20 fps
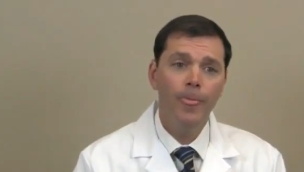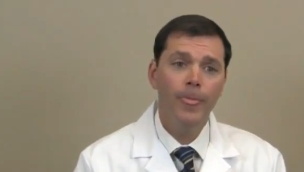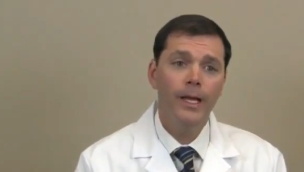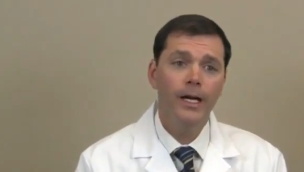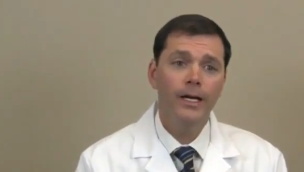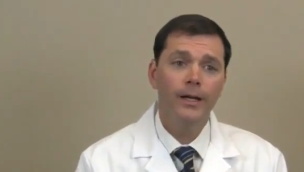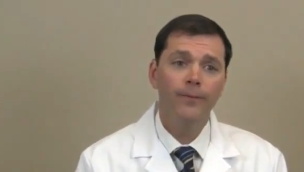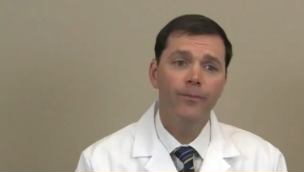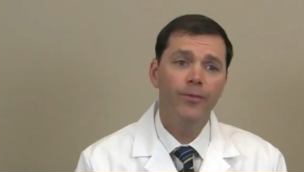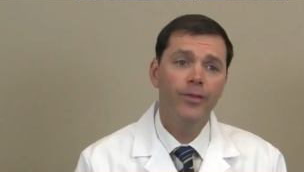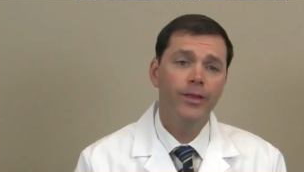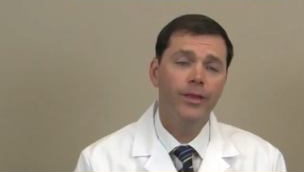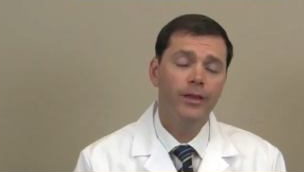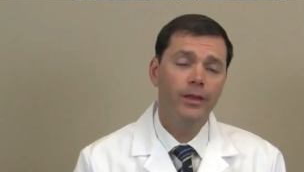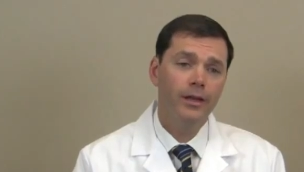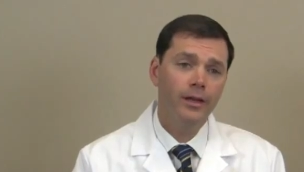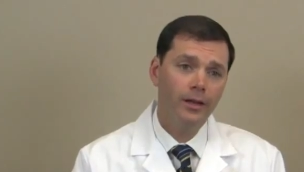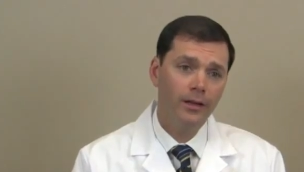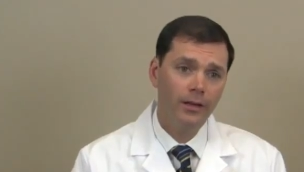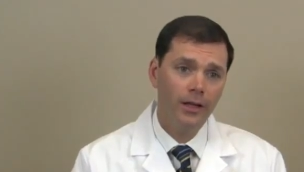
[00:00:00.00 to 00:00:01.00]
Um,
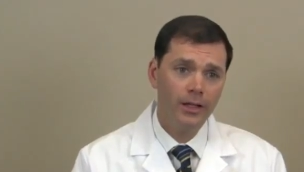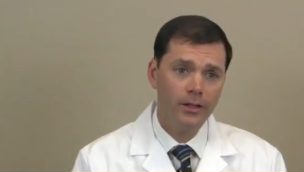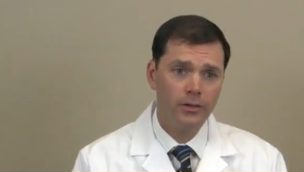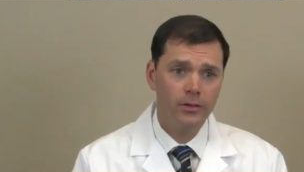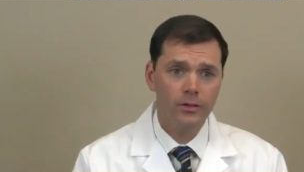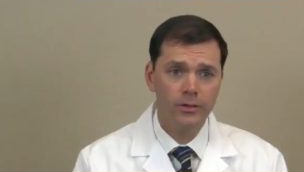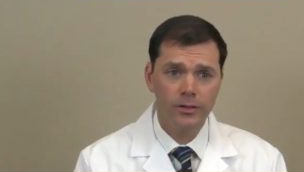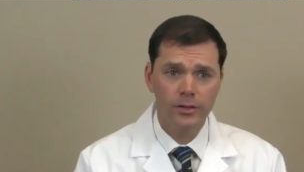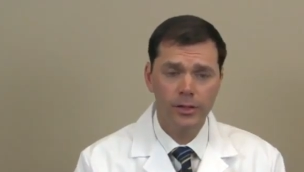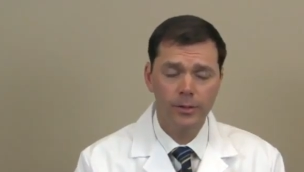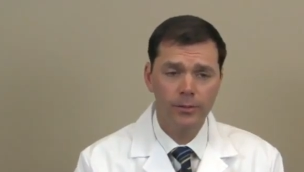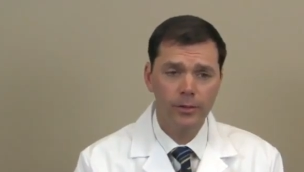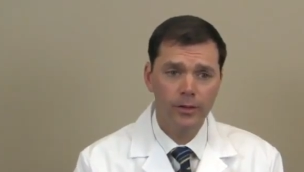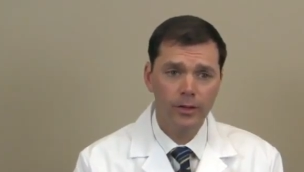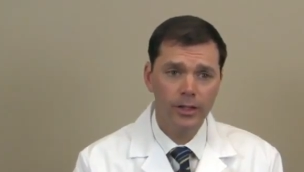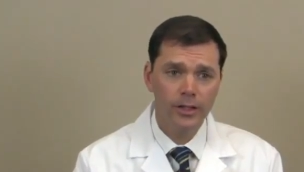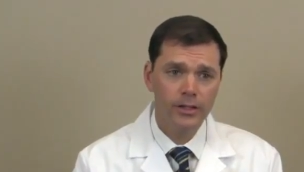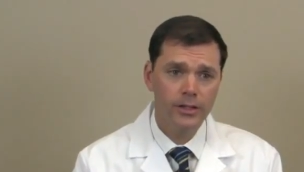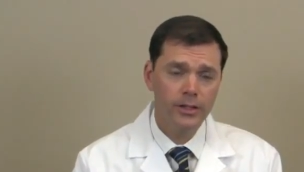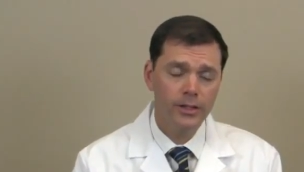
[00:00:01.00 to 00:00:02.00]
the electrical
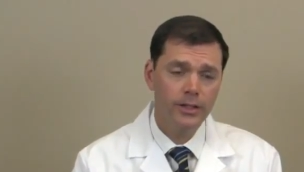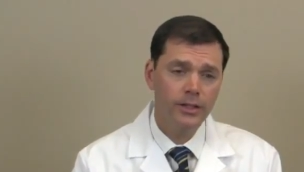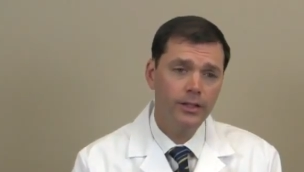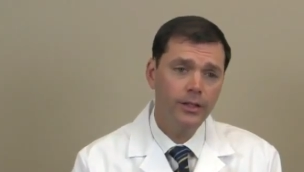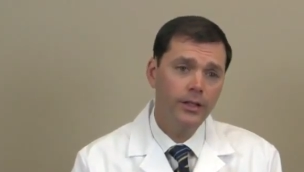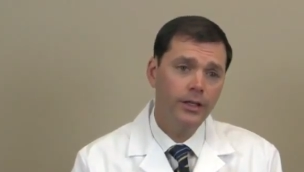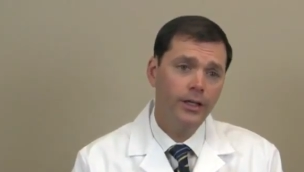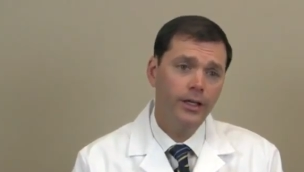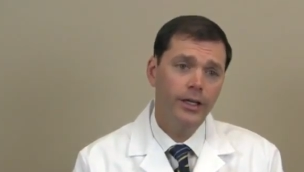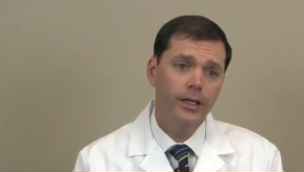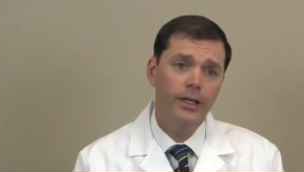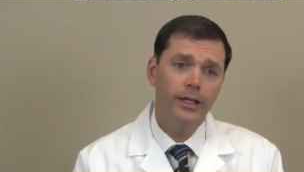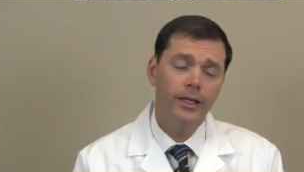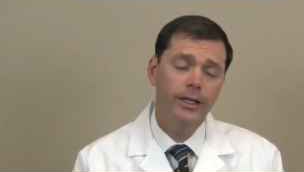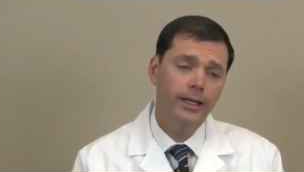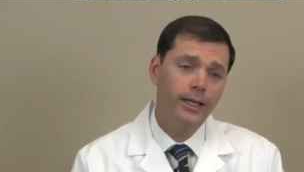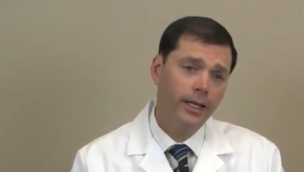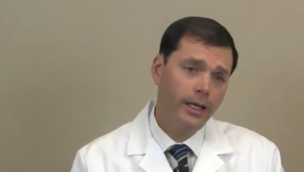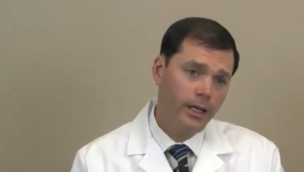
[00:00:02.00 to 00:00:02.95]
stimulation uh,